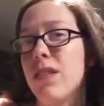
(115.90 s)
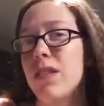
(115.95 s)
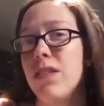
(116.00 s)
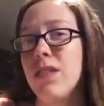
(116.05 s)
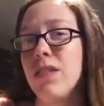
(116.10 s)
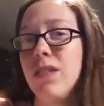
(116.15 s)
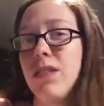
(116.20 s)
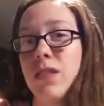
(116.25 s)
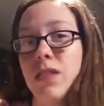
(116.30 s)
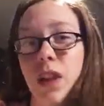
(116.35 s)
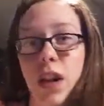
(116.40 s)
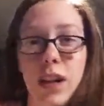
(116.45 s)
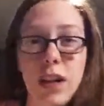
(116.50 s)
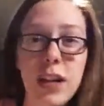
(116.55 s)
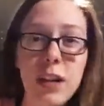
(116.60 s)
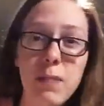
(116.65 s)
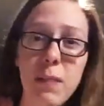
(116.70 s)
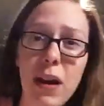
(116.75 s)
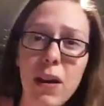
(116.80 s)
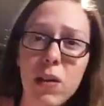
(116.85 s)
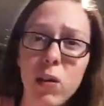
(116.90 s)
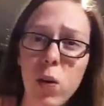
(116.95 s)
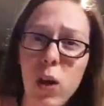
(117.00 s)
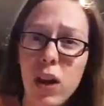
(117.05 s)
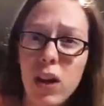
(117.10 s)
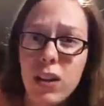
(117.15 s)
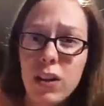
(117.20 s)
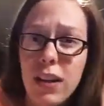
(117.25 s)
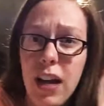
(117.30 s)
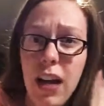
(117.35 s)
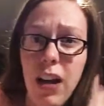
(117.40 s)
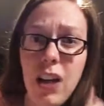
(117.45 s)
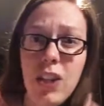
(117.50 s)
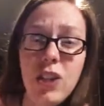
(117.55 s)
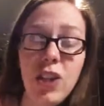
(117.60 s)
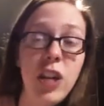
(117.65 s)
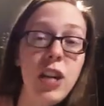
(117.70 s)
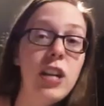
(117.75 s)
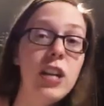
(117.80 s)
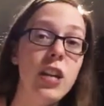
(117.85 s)
studied my required knowledge
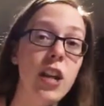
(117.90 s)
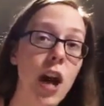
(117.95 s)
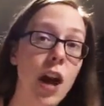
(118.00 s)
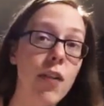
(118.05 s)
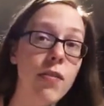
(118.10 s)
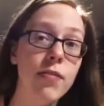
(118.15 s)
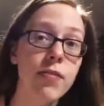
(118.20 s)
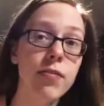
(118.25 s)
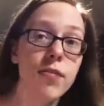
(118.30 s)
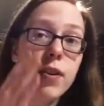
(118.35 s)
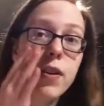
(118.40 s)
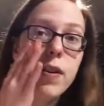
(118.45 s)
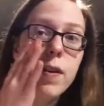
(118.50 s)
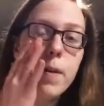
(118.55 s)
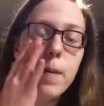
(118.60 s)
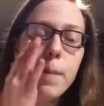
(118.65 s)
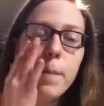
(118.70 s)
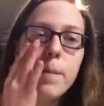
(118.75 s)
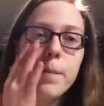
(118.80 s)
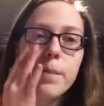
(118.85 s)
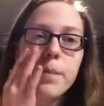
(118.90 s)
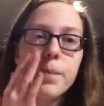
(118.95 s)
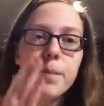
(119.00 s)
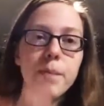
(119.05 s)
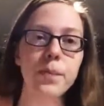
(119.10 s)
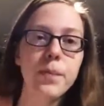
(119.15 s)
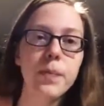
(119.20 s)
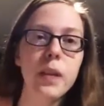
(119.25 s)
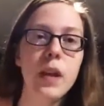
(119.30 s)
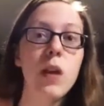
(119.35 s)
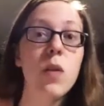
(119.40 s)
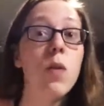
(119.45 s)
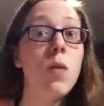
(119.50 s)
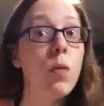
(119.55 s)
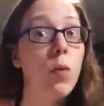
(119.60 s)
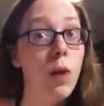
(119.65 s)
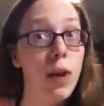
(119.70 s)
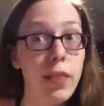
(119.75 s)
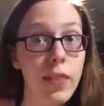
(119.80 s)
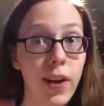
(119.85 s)
enough.
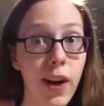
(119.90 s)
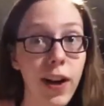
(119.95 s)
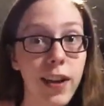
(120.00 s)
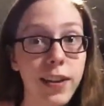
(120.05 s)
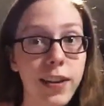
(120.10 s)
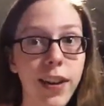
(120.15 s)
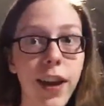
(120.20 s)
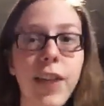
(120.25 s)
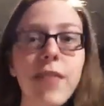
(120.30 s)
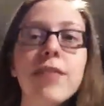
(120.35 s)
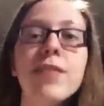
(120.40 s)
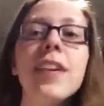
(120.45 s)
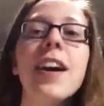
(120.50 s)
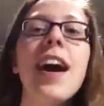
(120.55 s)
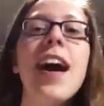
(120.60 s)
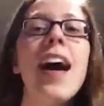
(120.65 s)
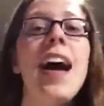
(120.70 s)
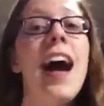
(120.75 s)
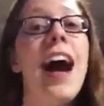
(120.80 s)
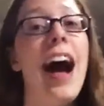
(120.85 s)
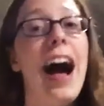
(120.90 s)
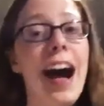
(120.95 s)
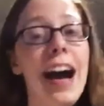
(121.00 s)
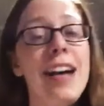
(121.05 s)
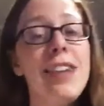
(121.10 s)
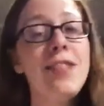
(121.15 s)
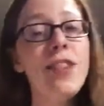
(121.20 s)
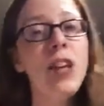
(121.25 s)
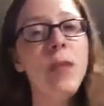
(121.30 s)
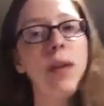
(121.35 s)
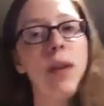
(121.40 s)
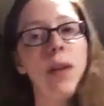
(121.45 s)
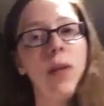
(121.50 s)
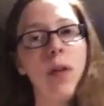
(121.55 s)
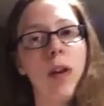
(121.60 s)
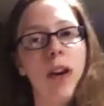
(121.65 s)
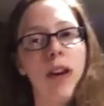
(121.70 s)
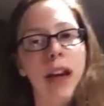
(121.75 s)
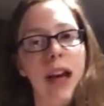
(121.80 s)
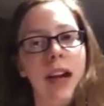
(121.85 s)
Well, I thought enough. I studied my
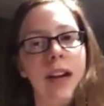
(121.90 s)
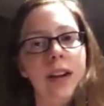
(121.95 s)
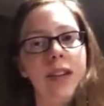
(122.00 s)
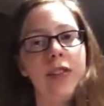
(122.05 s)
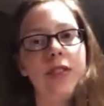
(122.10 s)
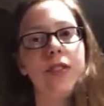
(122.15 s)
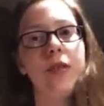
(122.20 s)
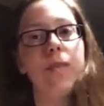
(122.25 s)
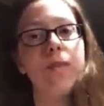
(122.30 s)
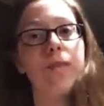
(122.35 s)
required knowledge